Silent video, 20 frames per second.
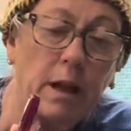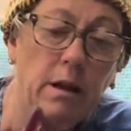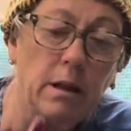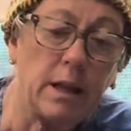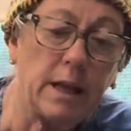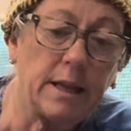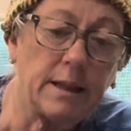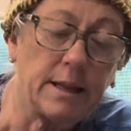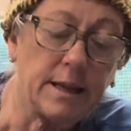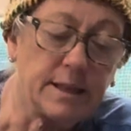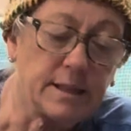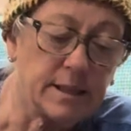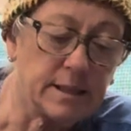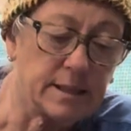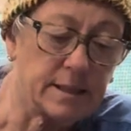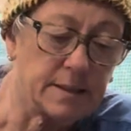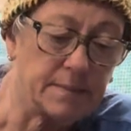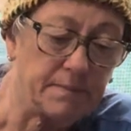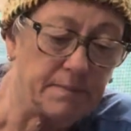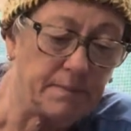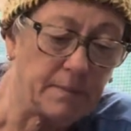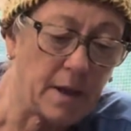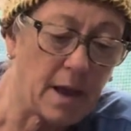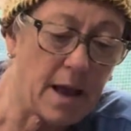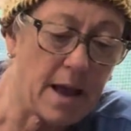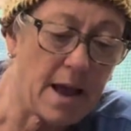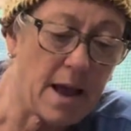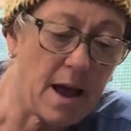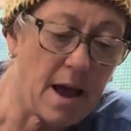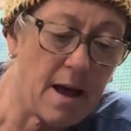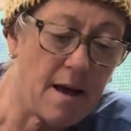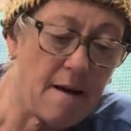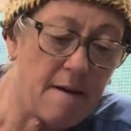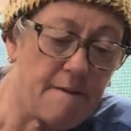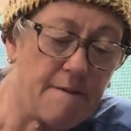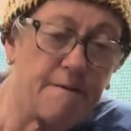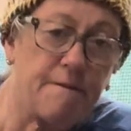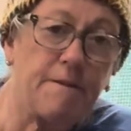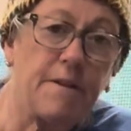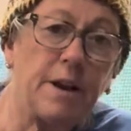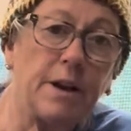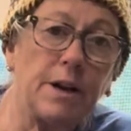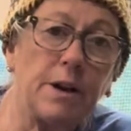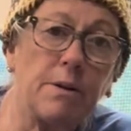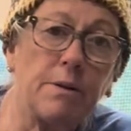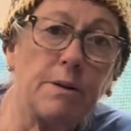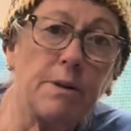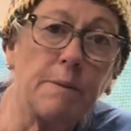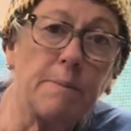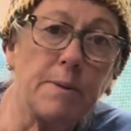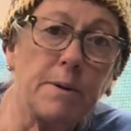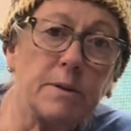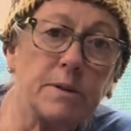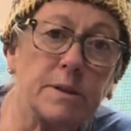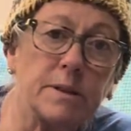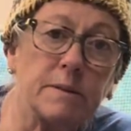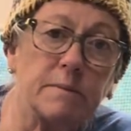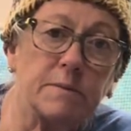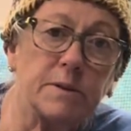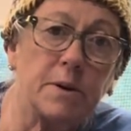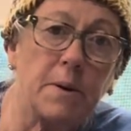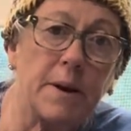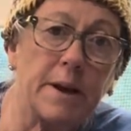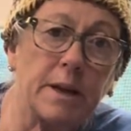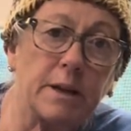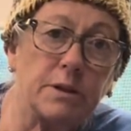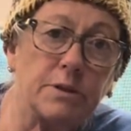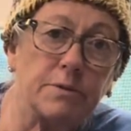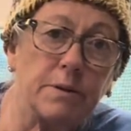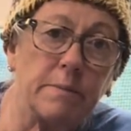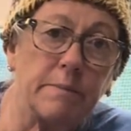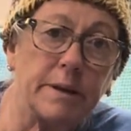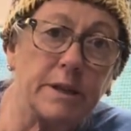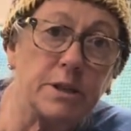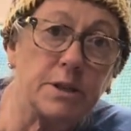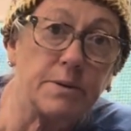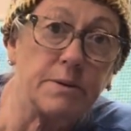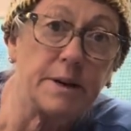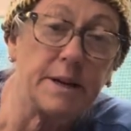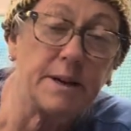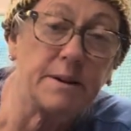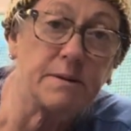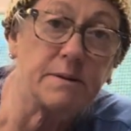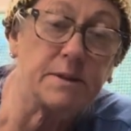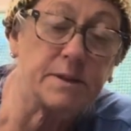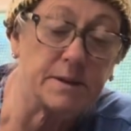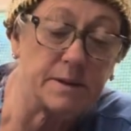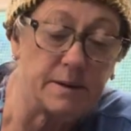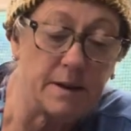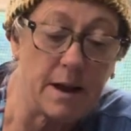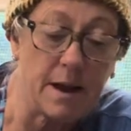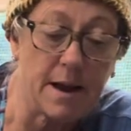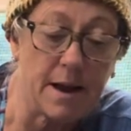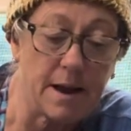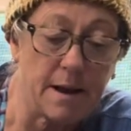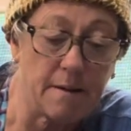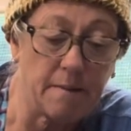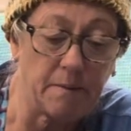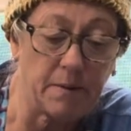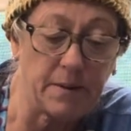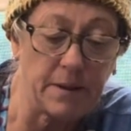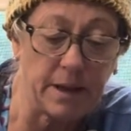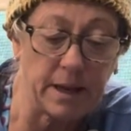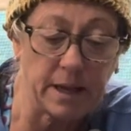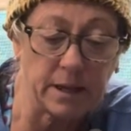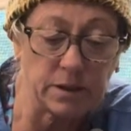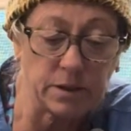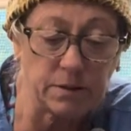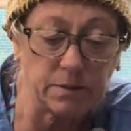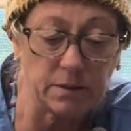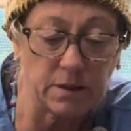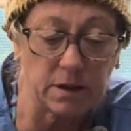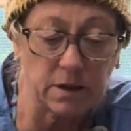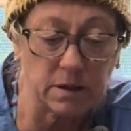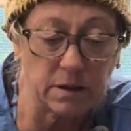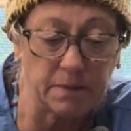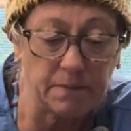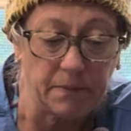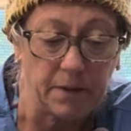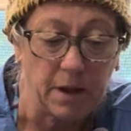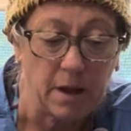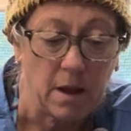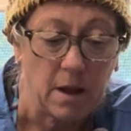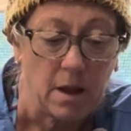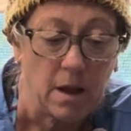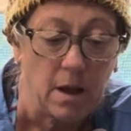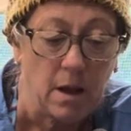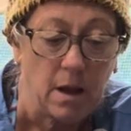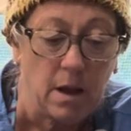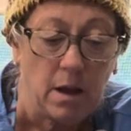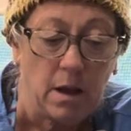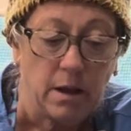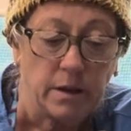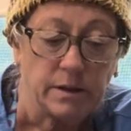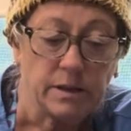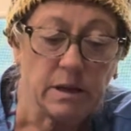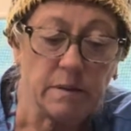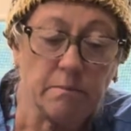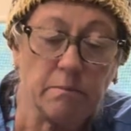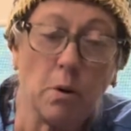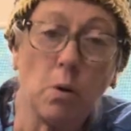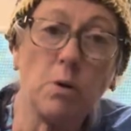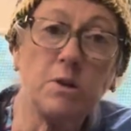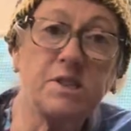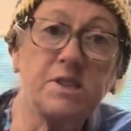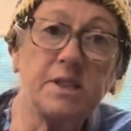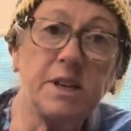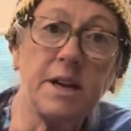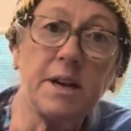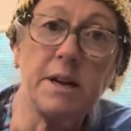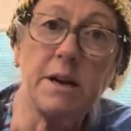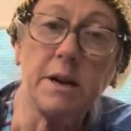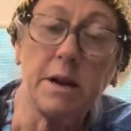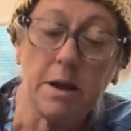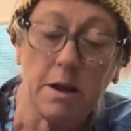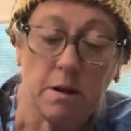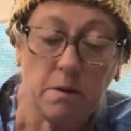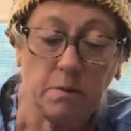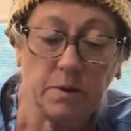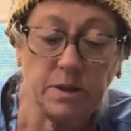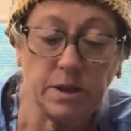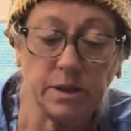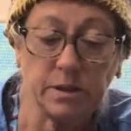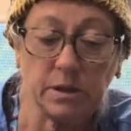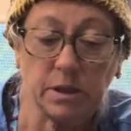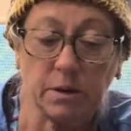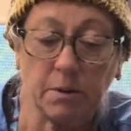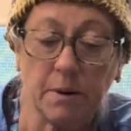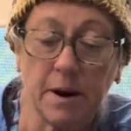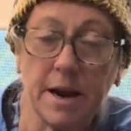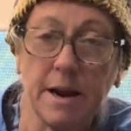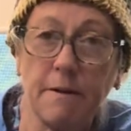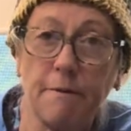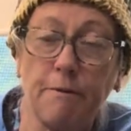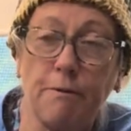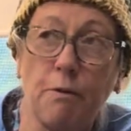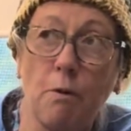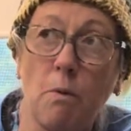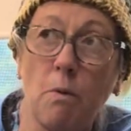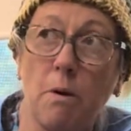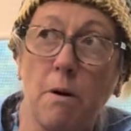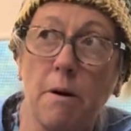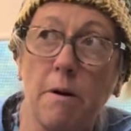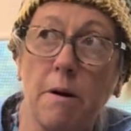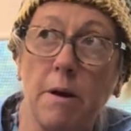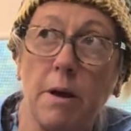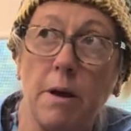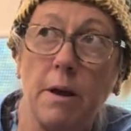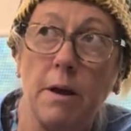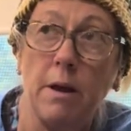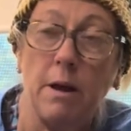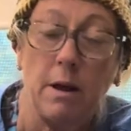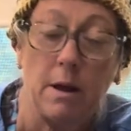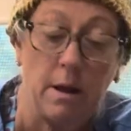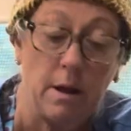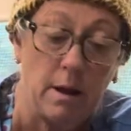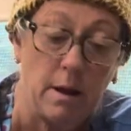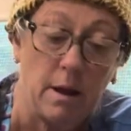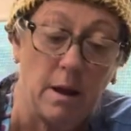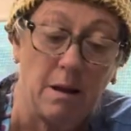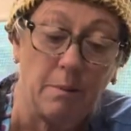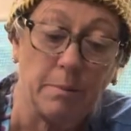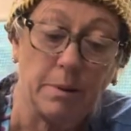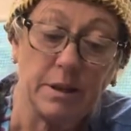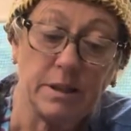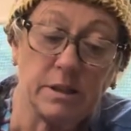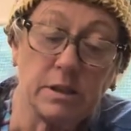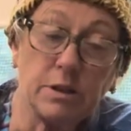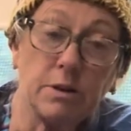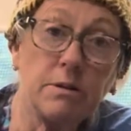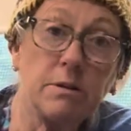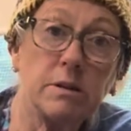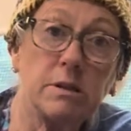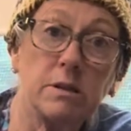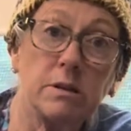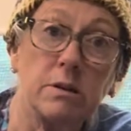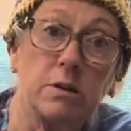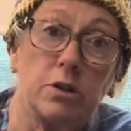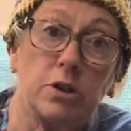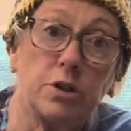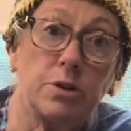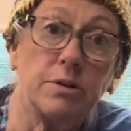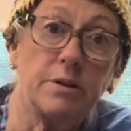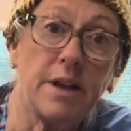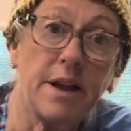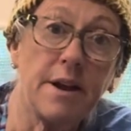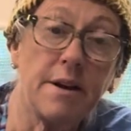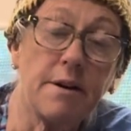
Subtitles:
like this. I have fingernail clippers so I can trim my toenails when they get too long. Some moleskin, which is great for blisters should they